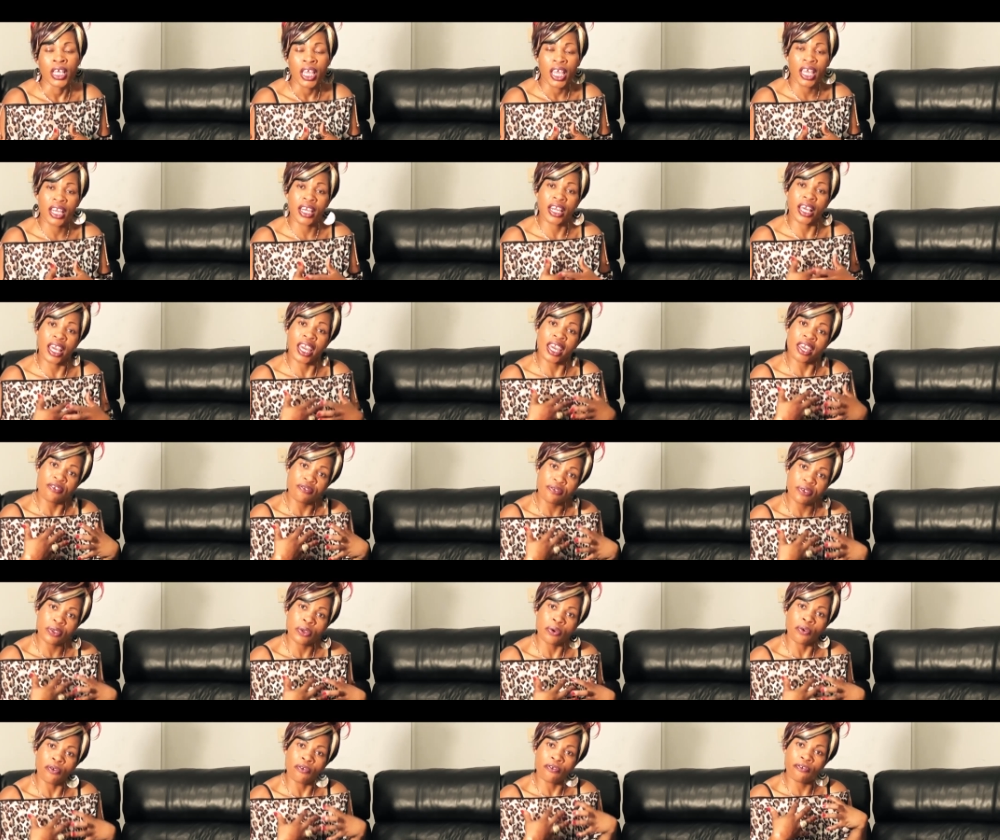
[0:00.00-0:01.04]
and
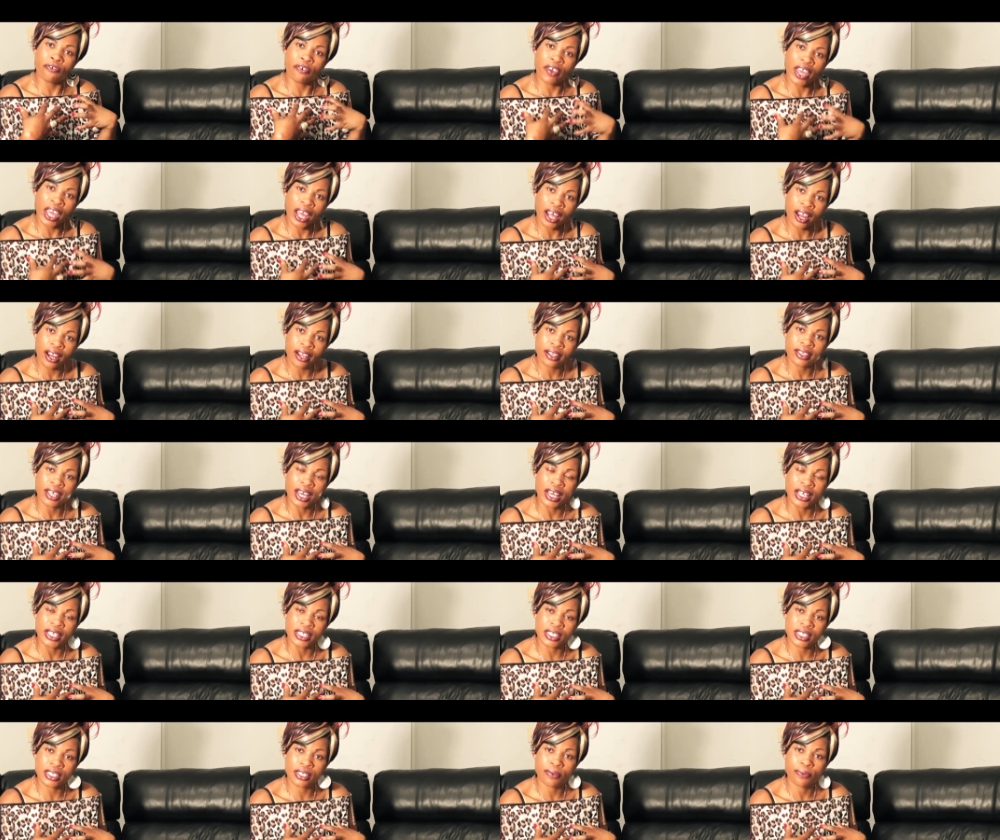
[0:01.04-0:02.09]
if you feel
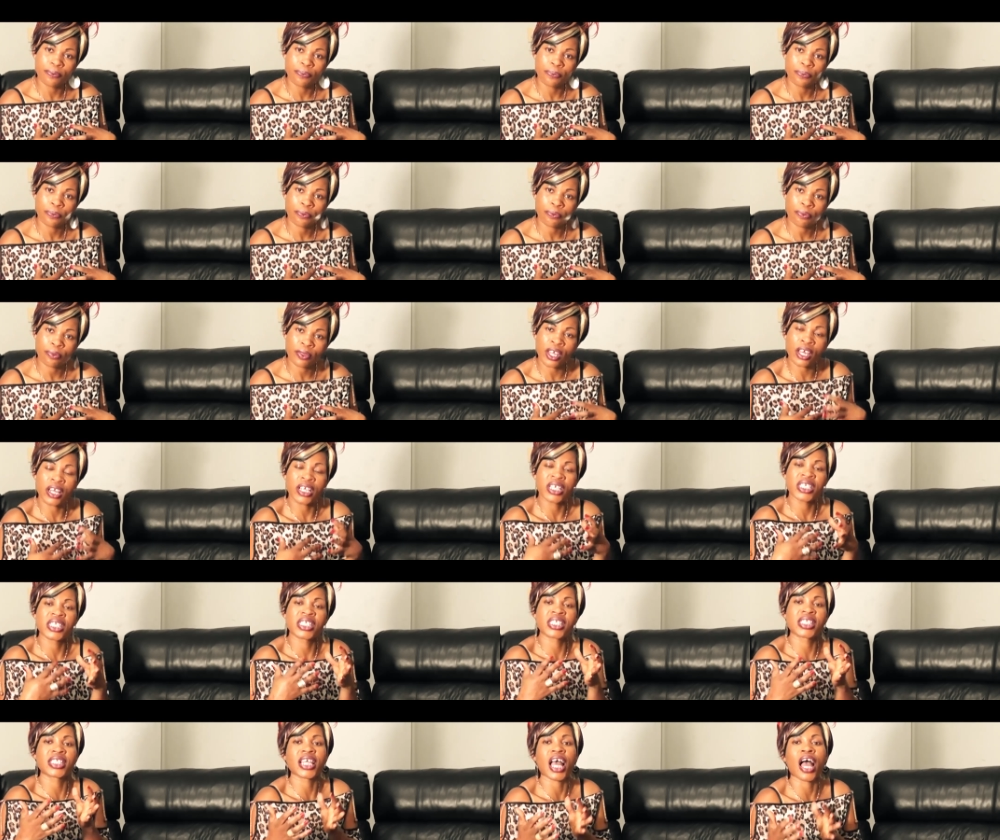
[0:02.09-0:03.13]
that there
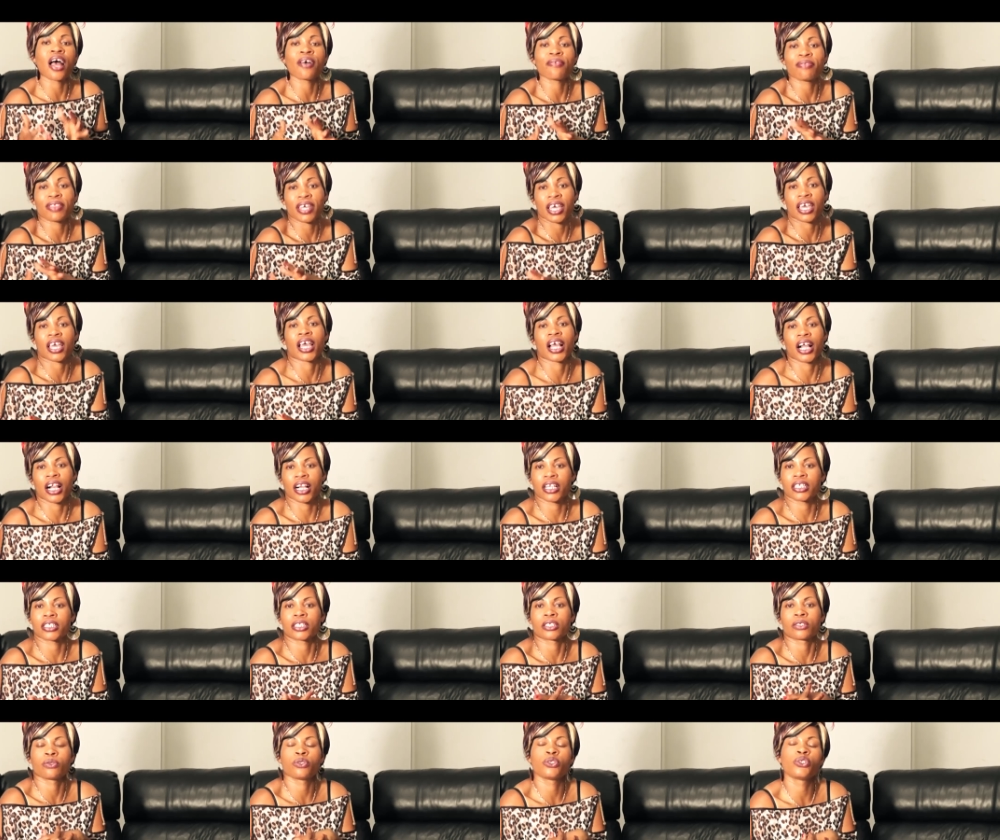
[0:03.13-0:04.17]
is something
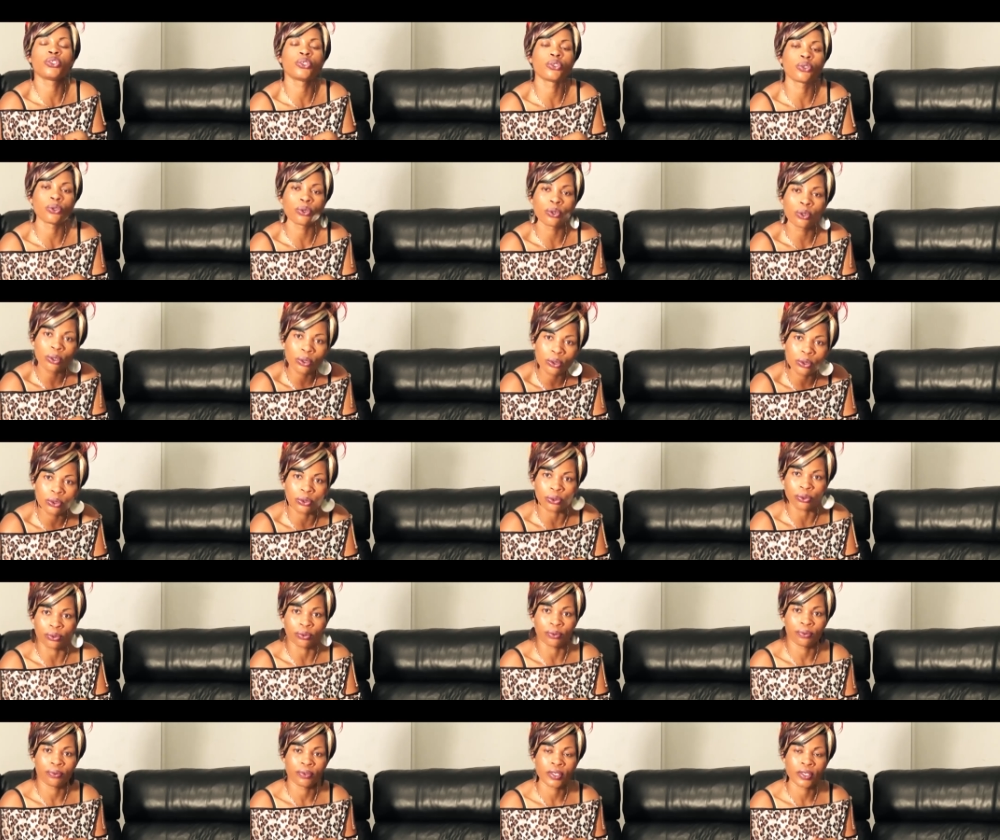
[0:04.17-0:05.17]
else you should do,